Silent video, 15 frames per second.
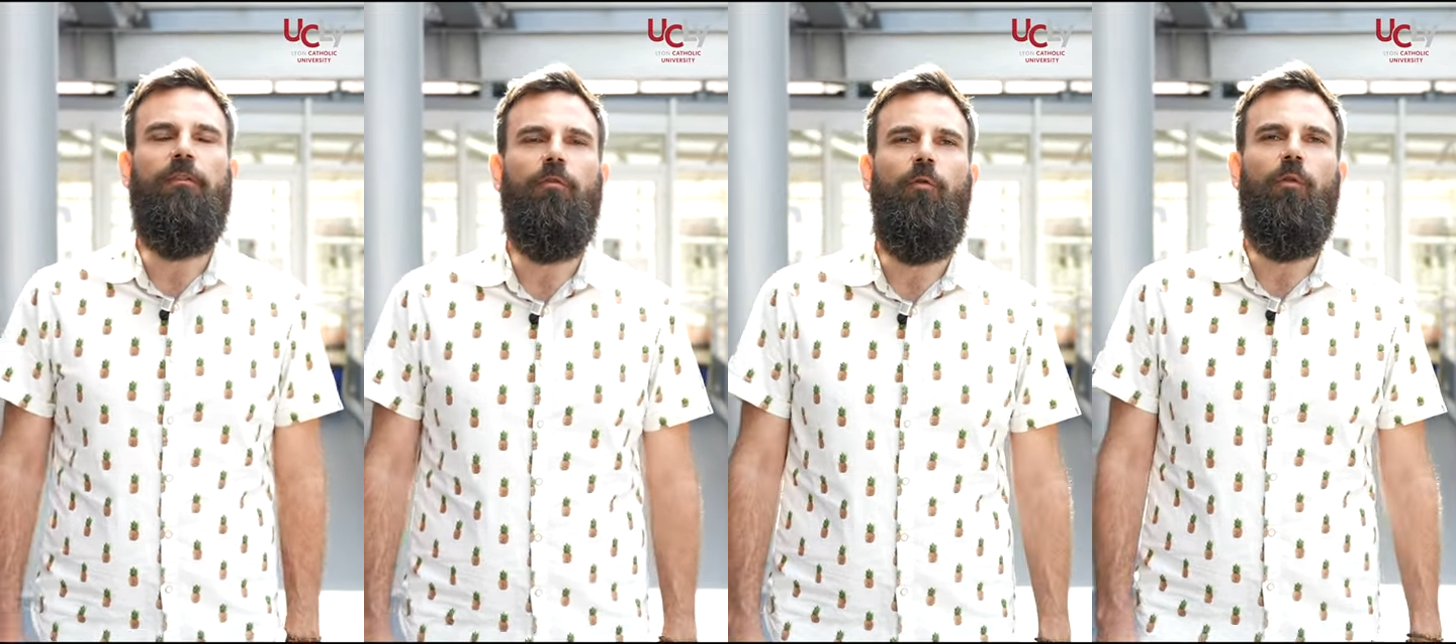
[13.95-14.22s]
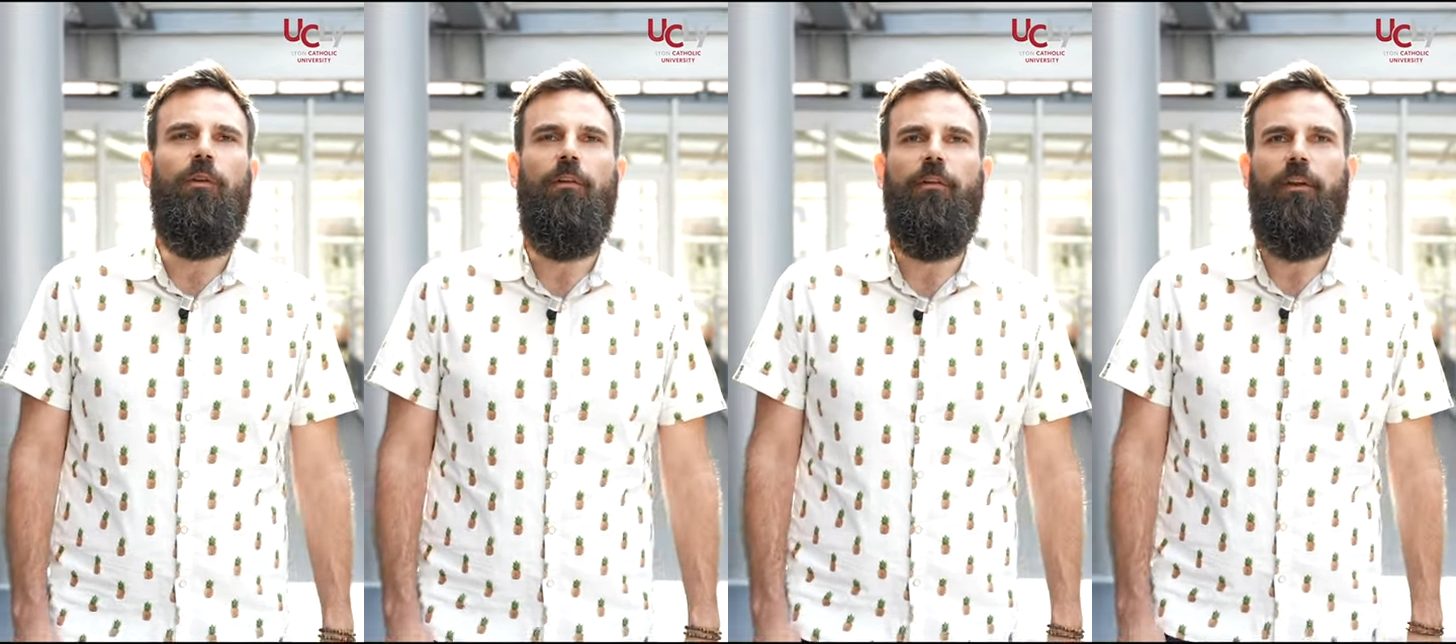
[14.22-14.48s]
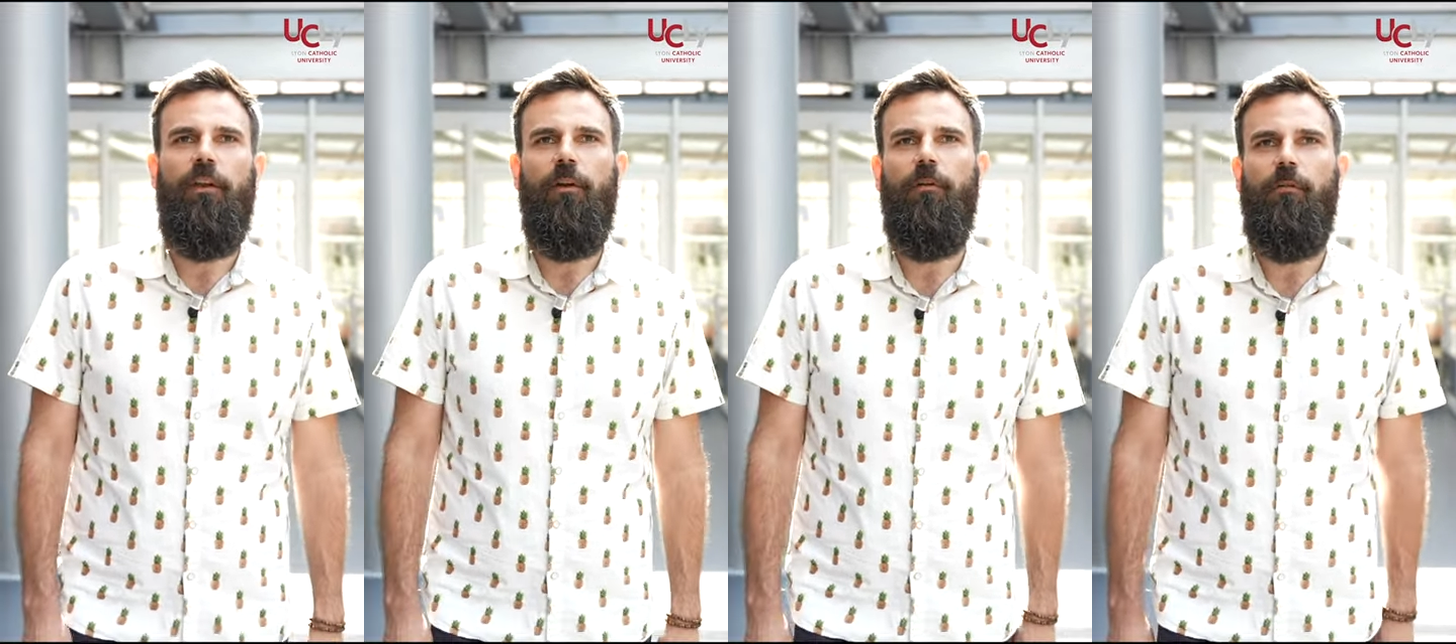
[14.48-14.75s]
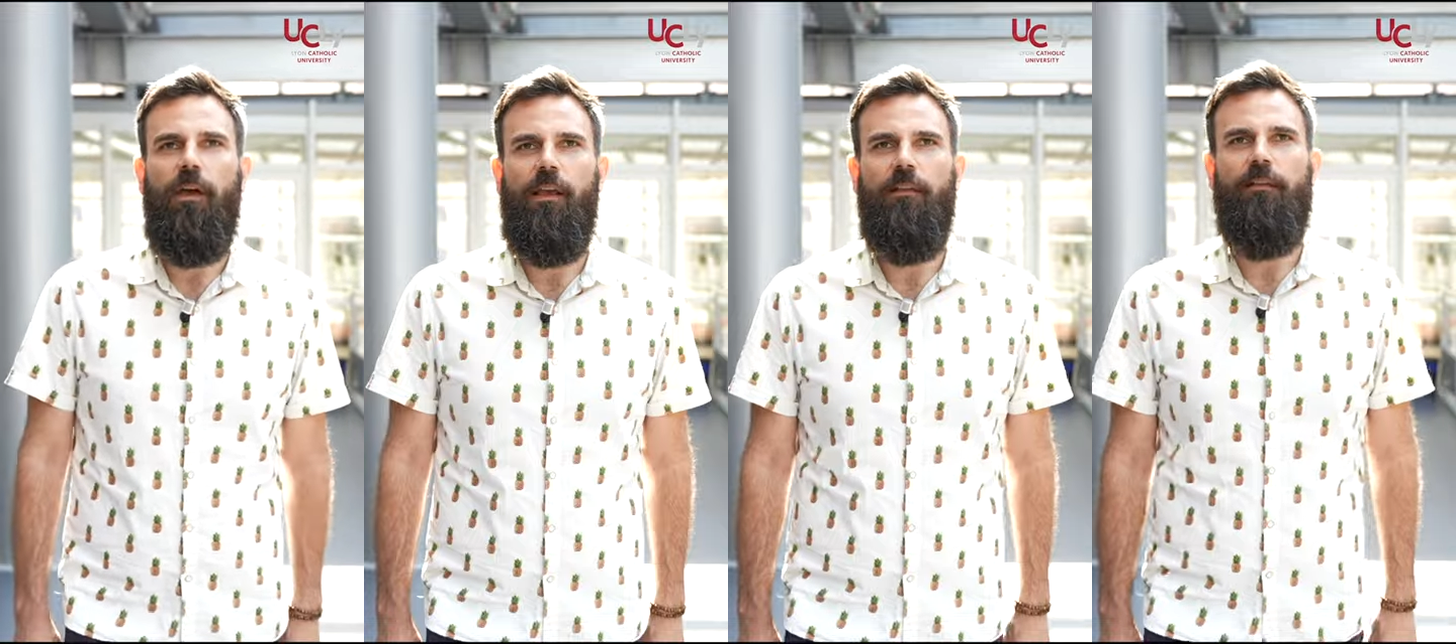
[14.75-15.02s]
your learning
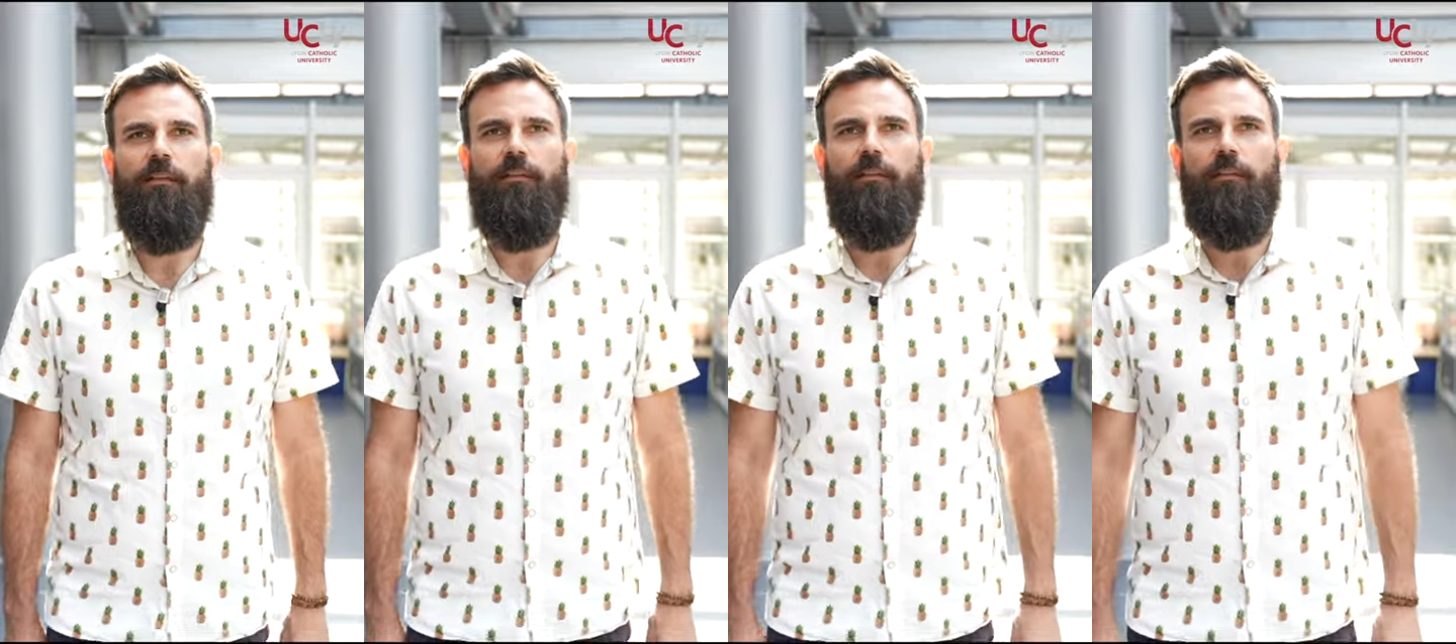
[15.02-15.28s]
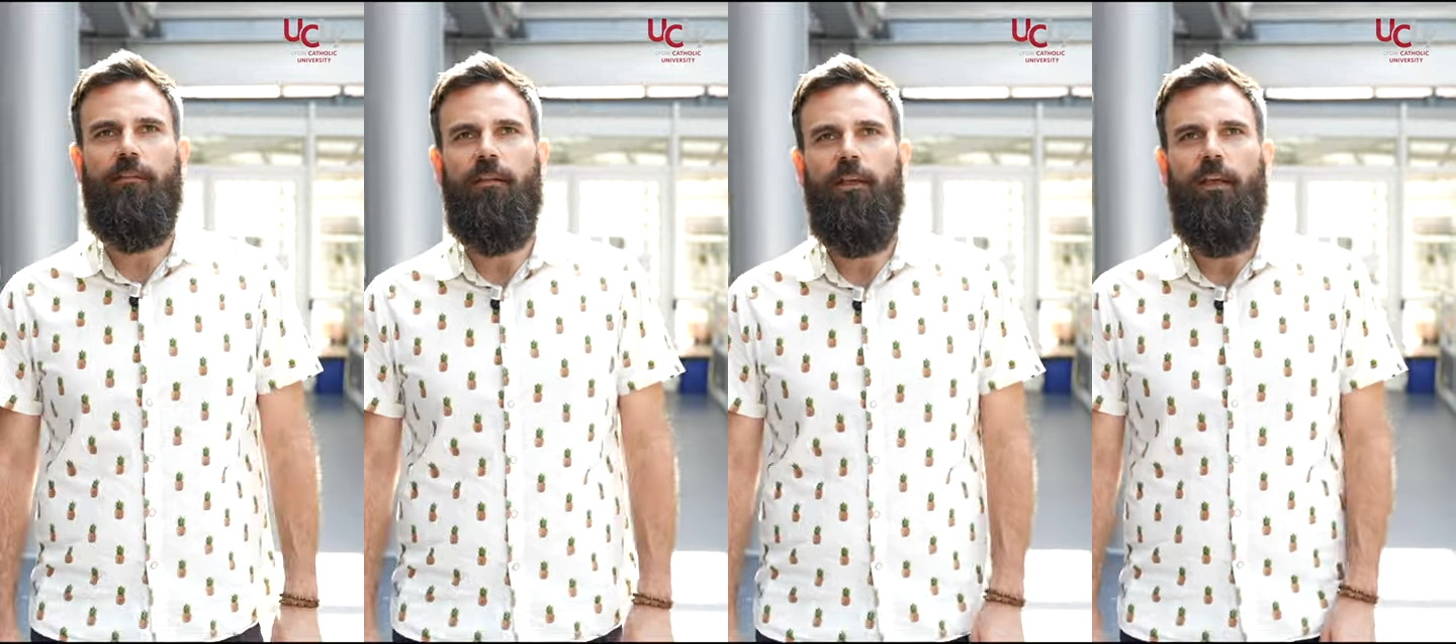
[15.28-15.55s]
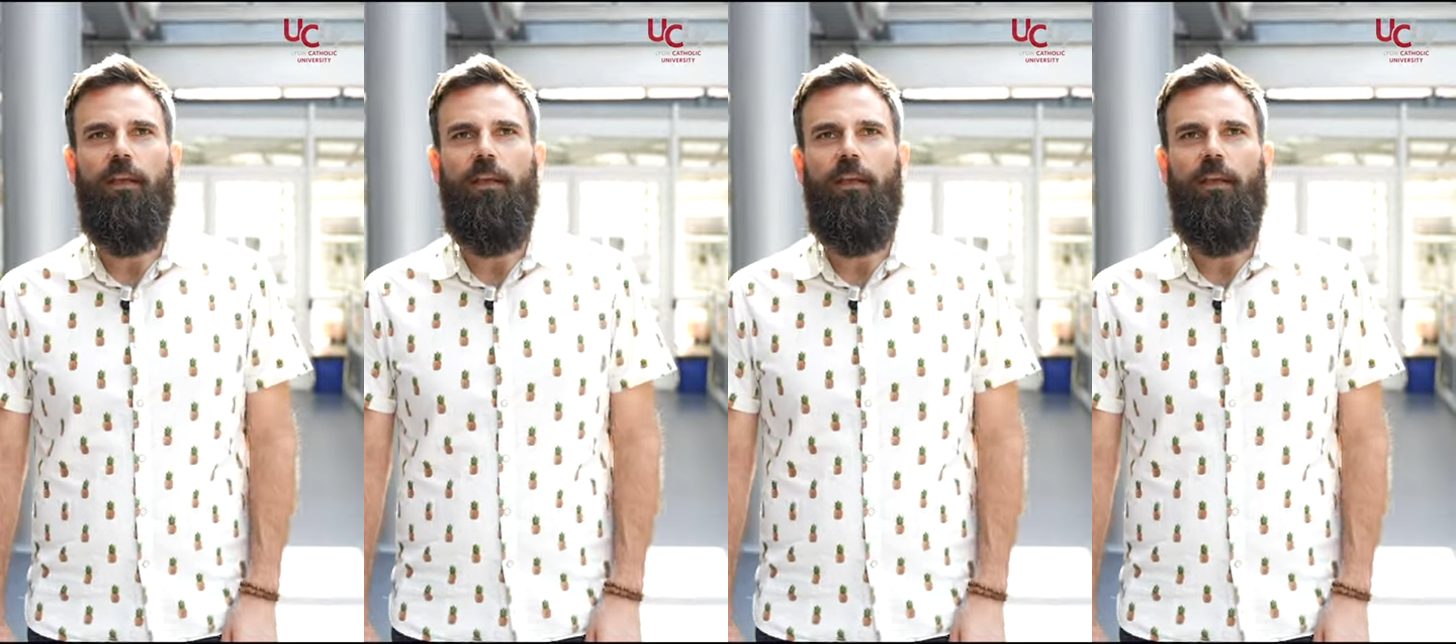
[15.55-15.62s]
horizons,